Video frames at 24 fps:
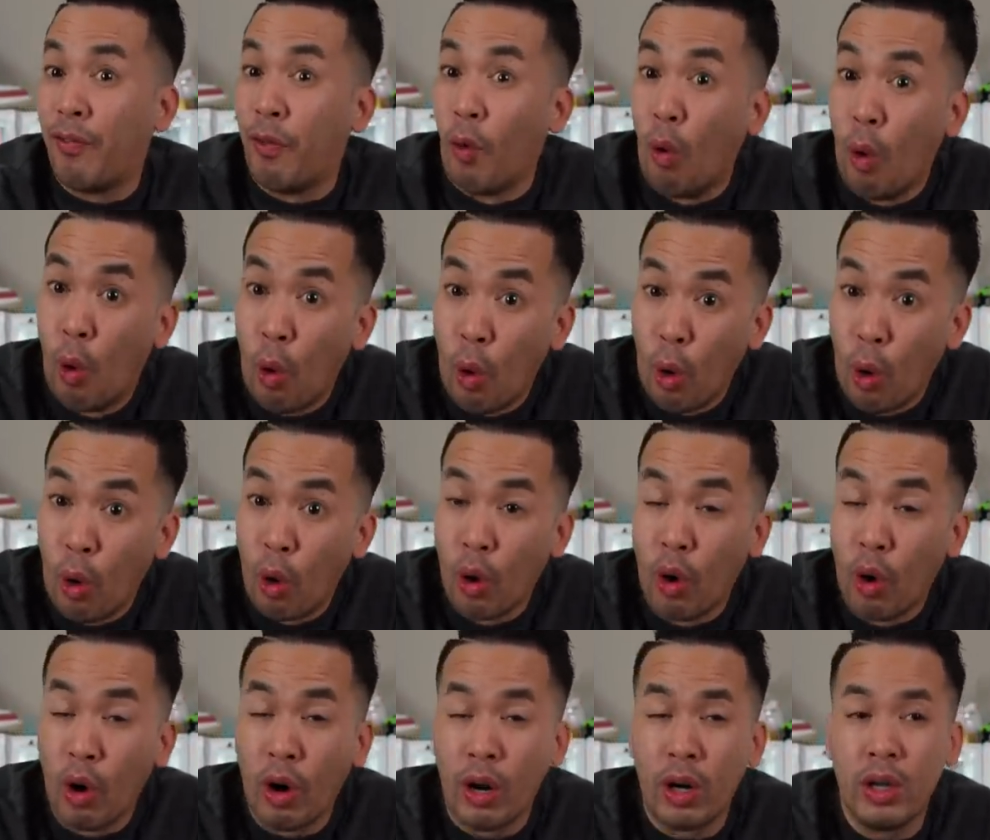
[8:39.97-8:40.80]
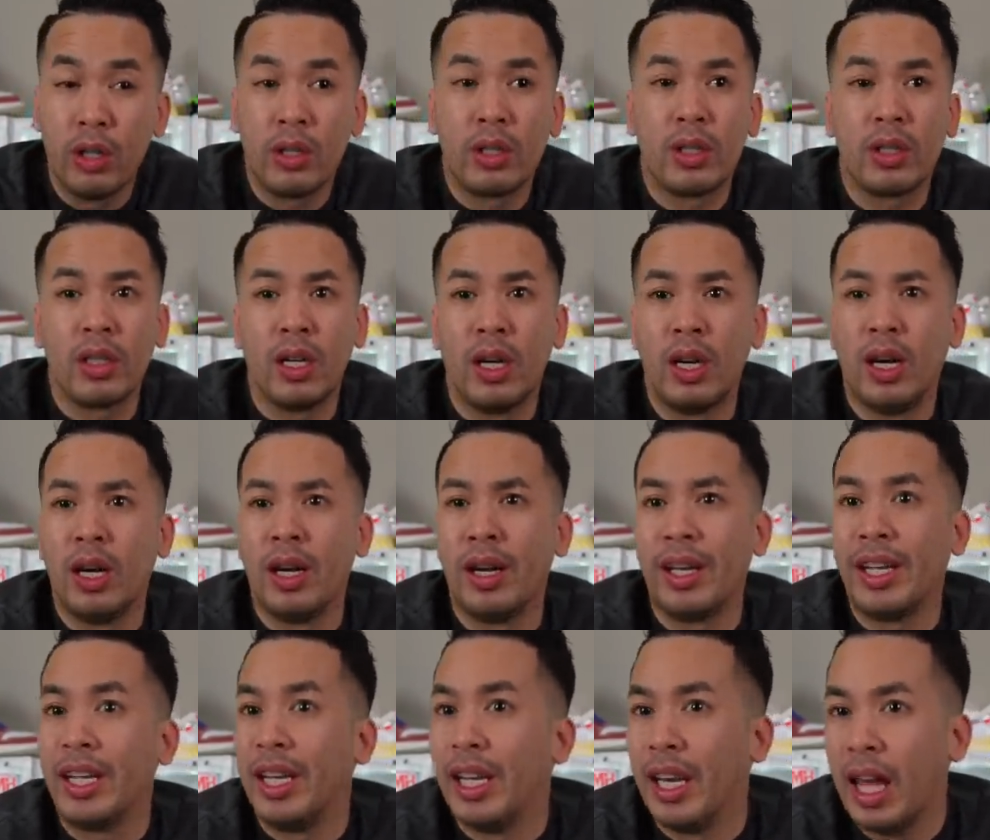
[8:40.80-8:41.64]
4s, uh,
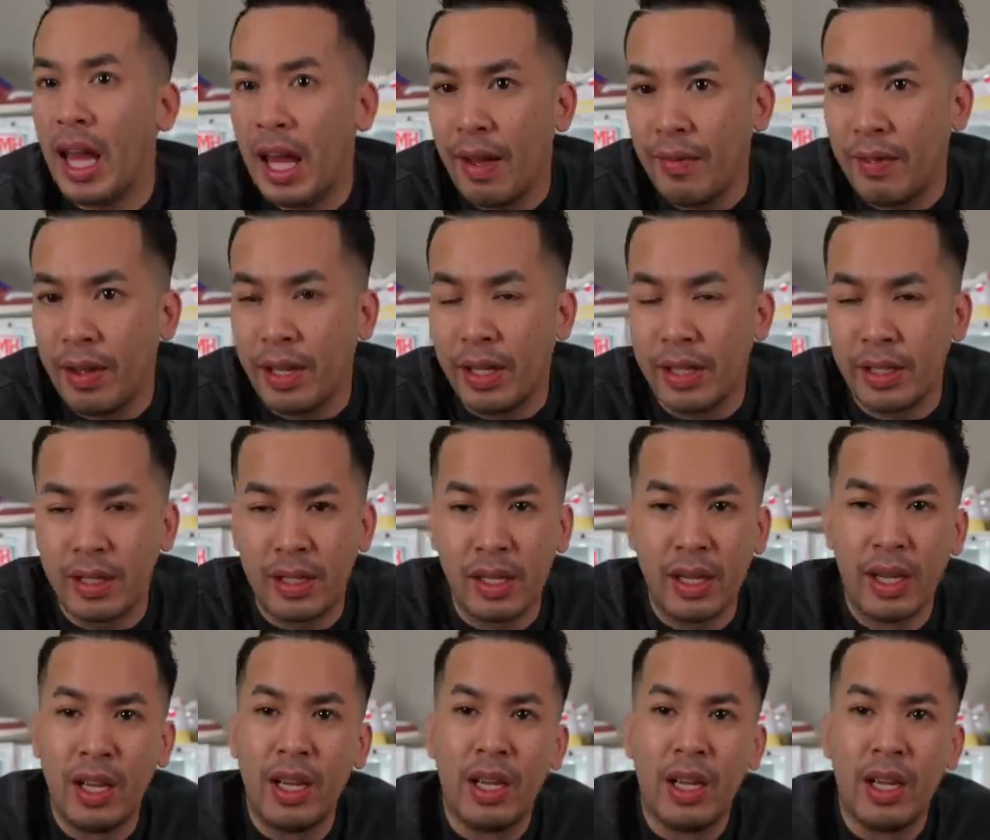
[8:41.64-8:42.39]
11s.